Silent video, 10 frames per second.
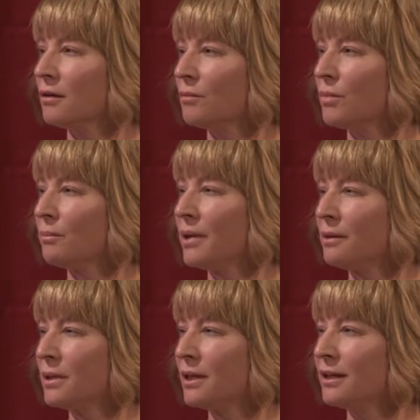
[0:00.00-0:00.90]
but
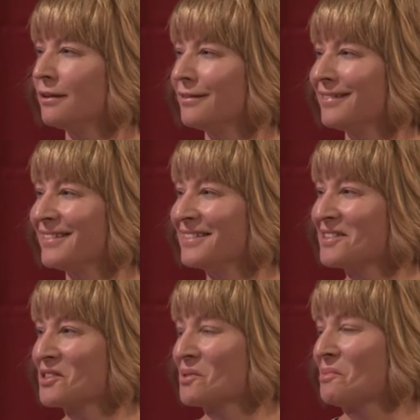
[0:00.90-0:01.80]
maybe
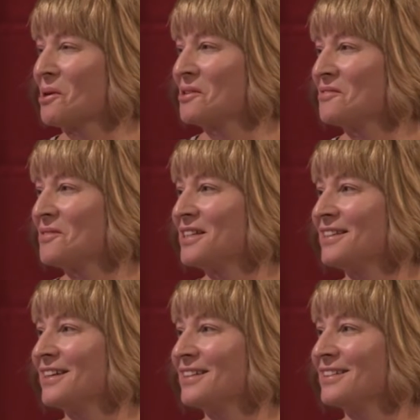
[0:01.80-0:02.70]
there's a part of me
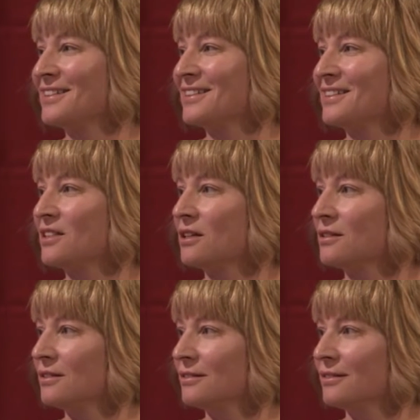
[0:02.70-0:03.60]
that
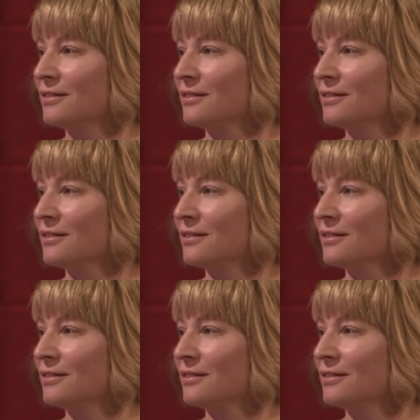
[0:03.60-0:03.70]
doesn't.